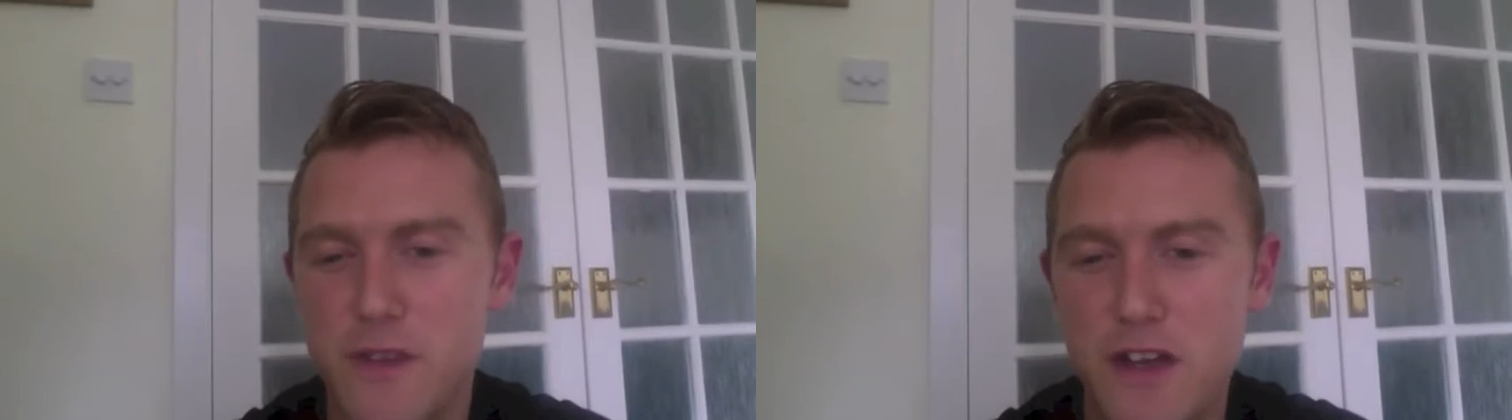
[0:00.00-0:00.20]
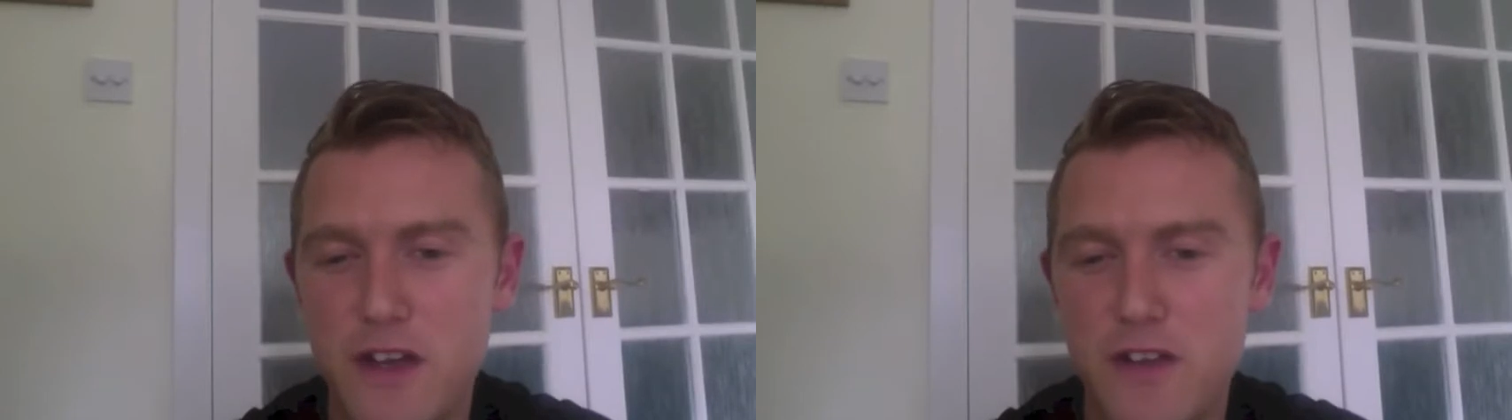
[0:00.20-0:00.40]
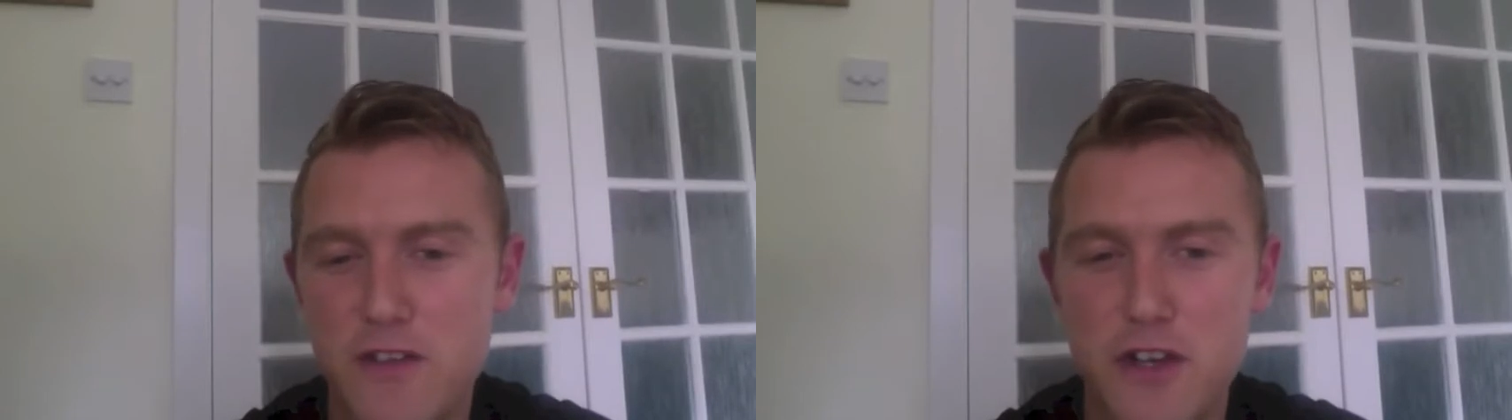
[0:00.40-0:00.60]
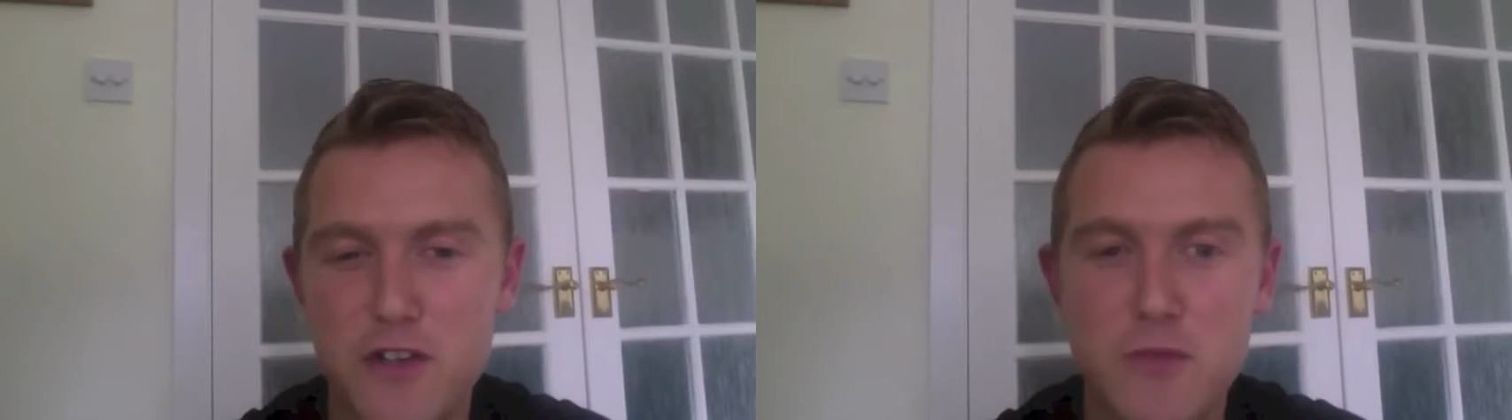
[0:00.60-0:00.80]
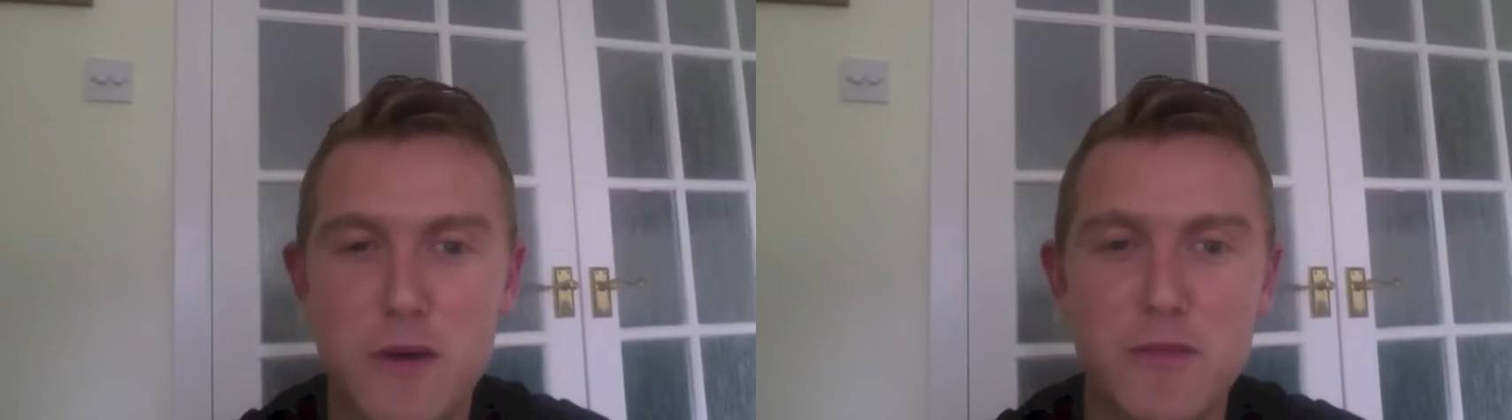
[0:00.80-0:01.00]
if you're a
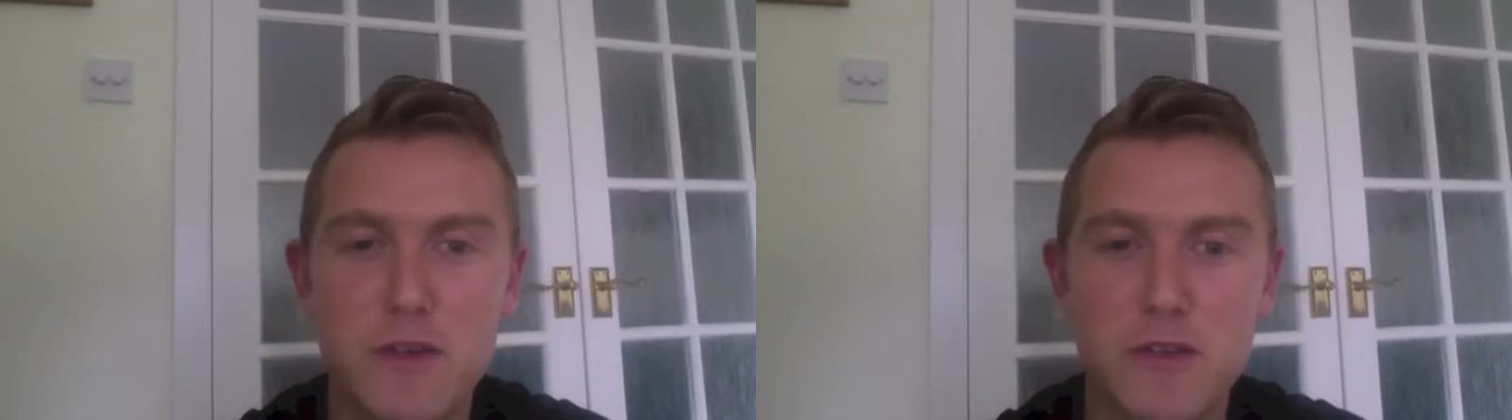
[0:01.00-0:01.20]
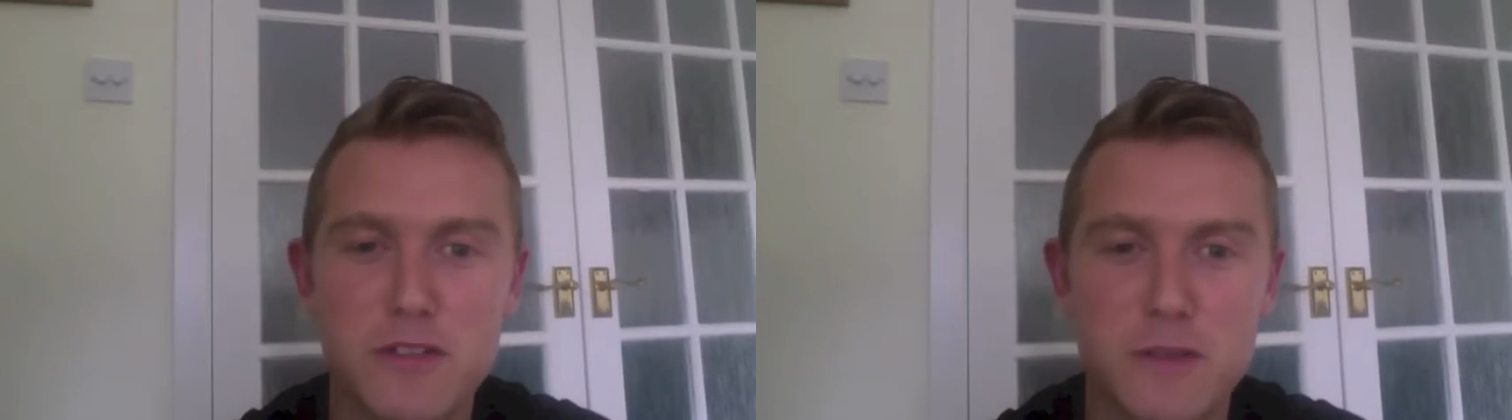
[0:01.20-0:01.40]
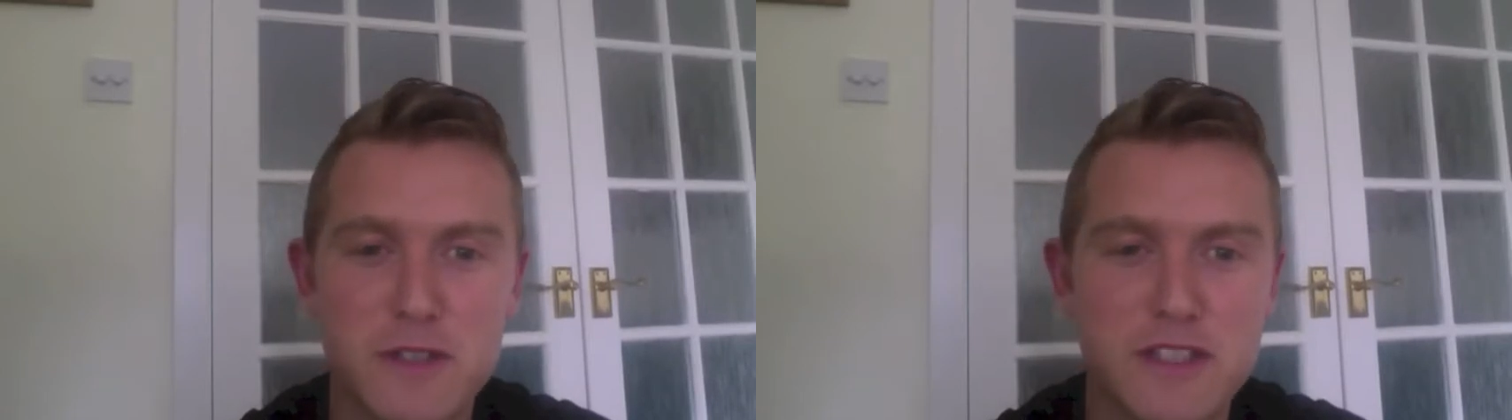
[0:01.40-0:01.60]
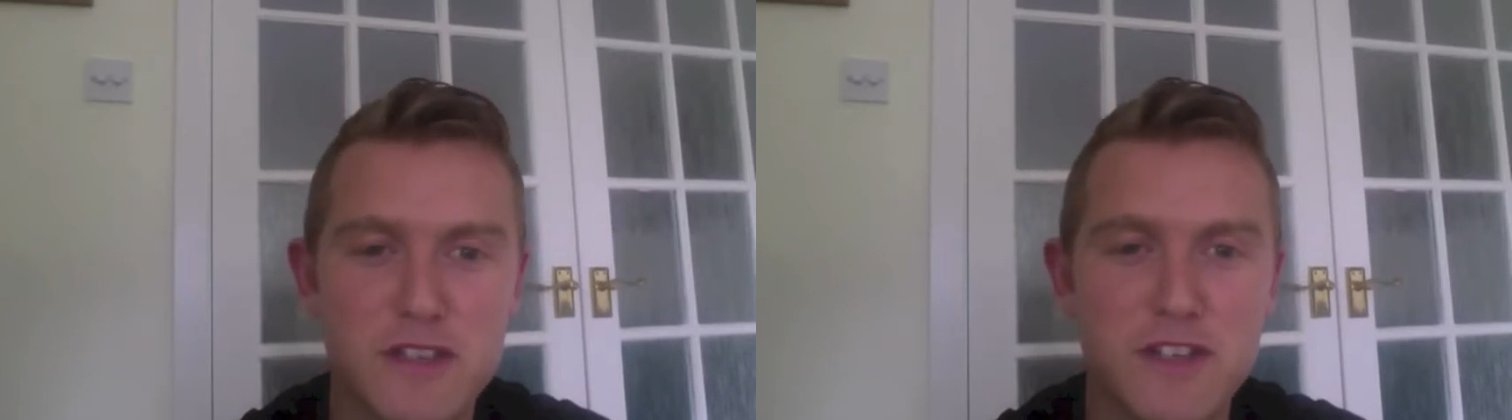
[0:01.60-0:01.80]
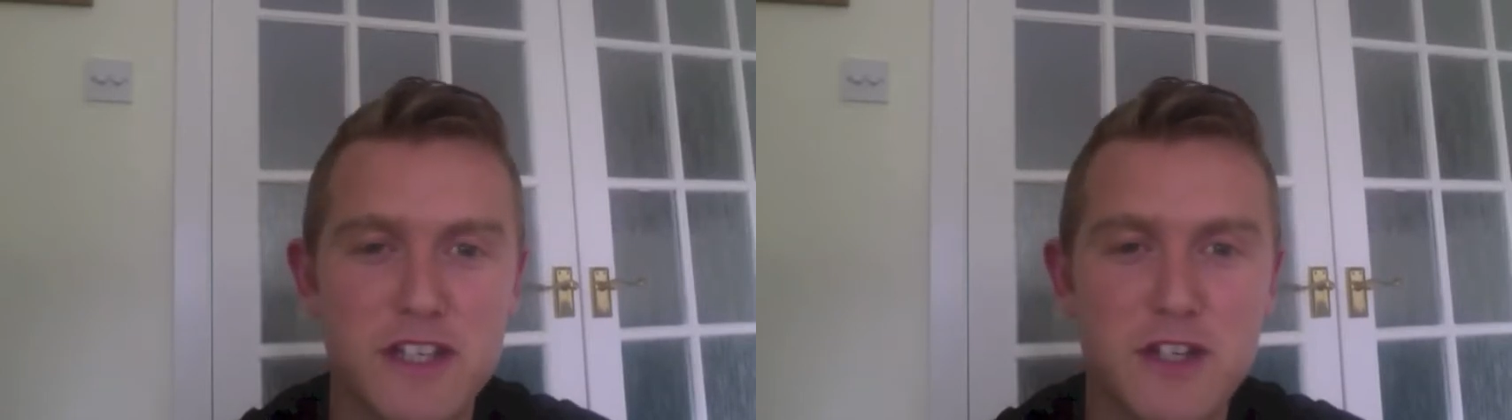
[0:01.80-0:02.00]
new mum, I know there's about 70